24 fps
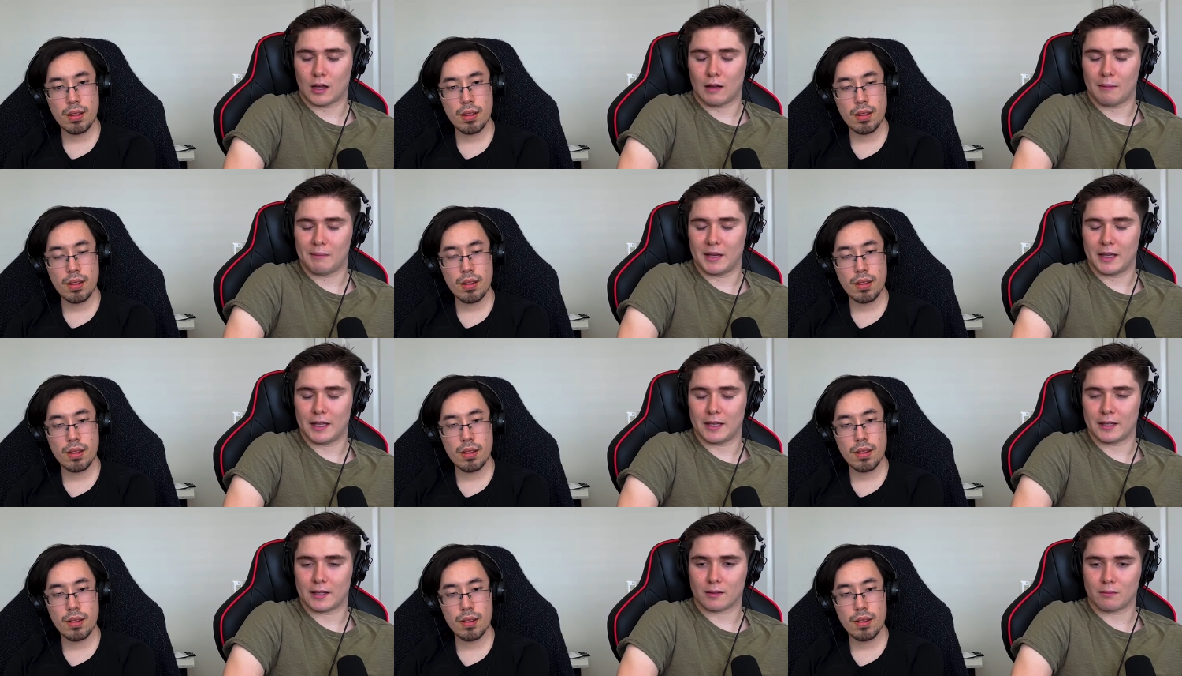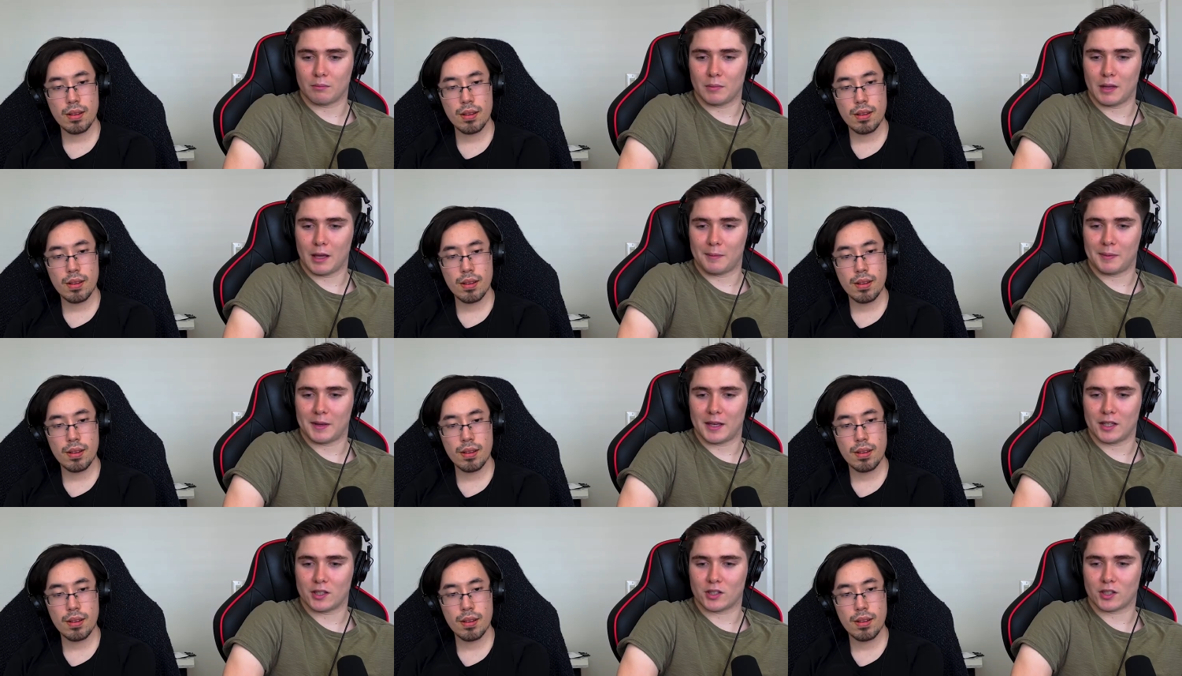Speaker 1: I mean,
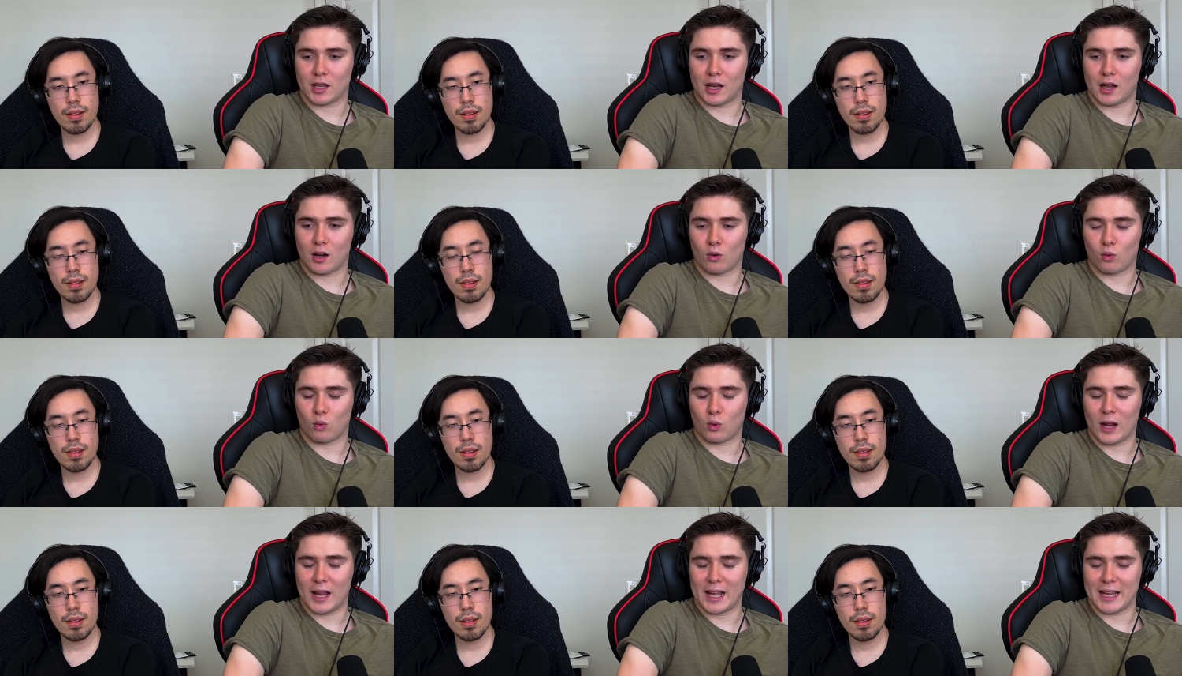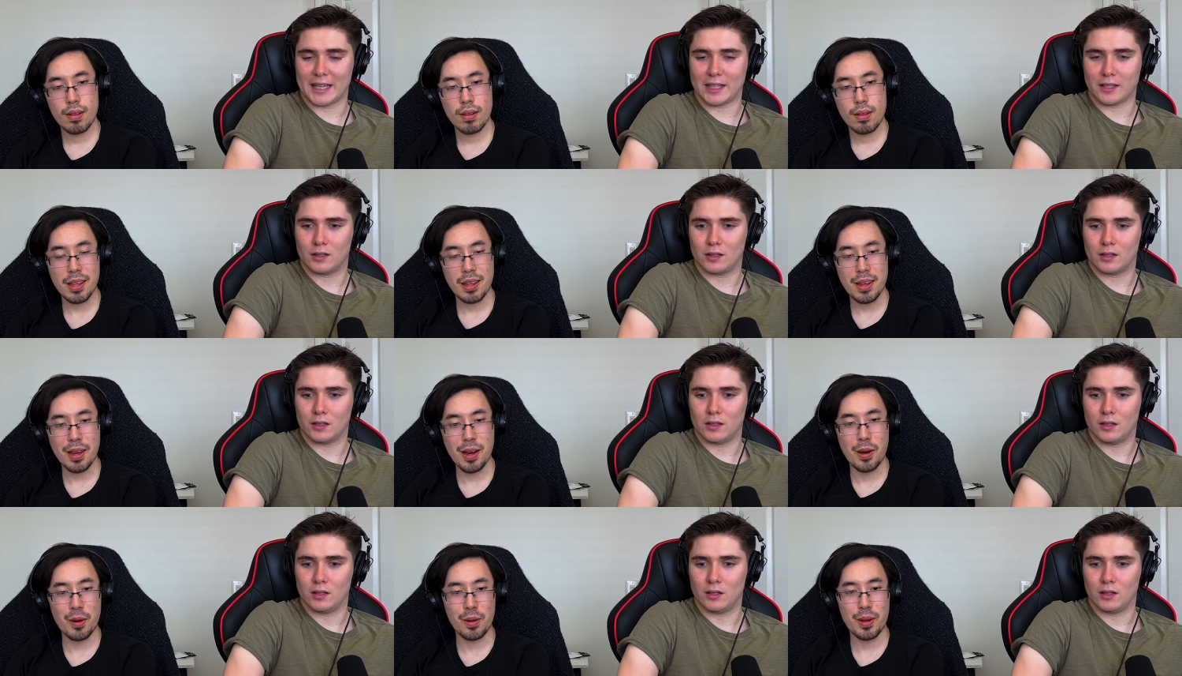maybe he's kind of right.
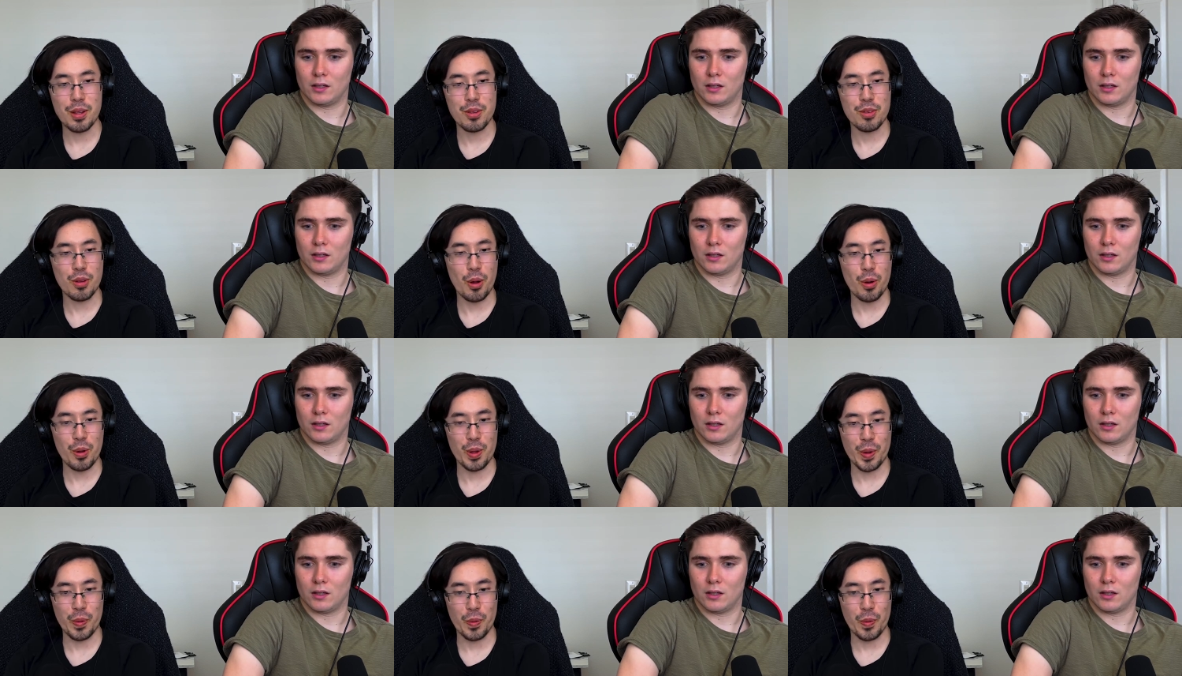Oh, he's totally